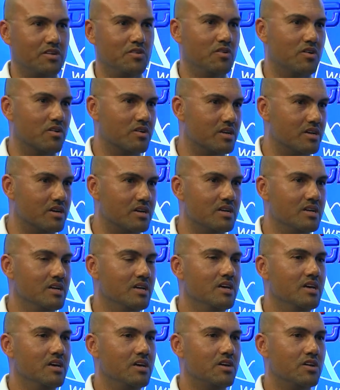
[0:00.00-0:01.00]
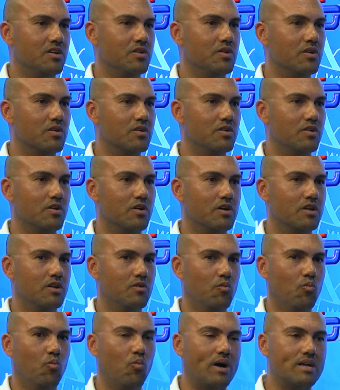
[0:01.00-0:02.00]
You're not going to, you're not going
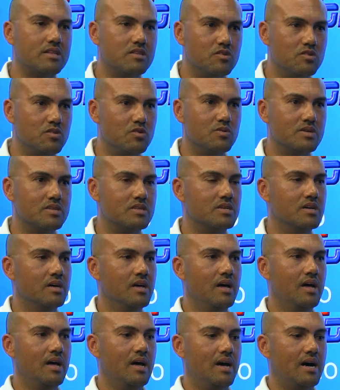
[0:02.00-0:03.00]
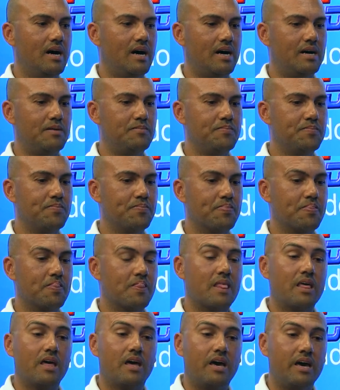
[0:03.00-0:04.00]
to want to do it.
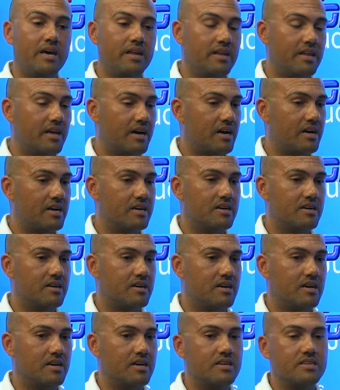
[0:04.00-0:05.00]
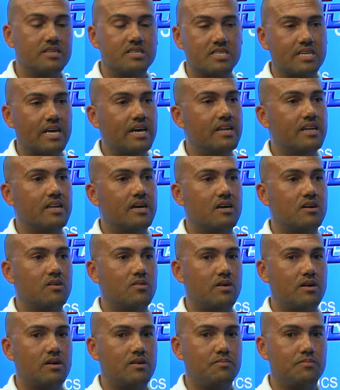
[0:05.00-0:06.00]
And I understand
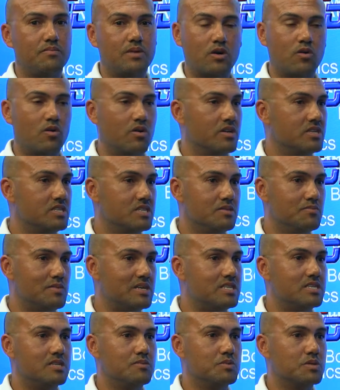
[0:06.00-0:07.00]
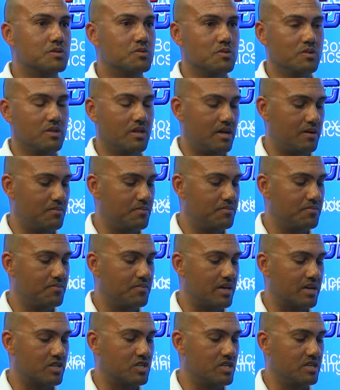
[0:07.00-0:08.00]
our colleagues in mainstream school
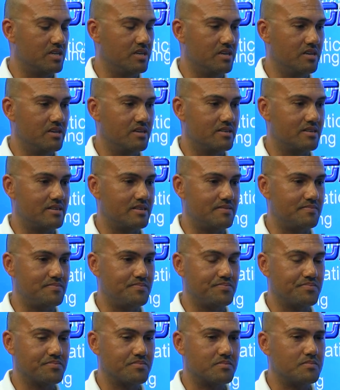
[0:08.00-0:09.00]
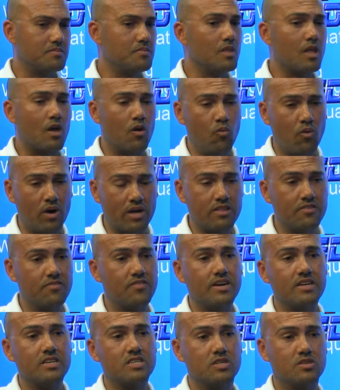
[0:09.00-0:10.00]
actually why they
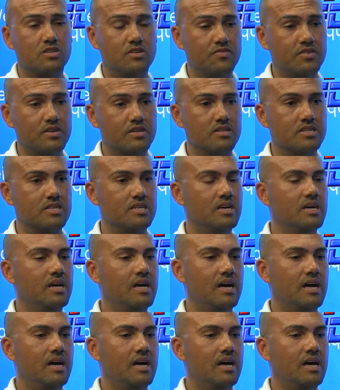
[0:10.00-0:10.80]
find it so difficult.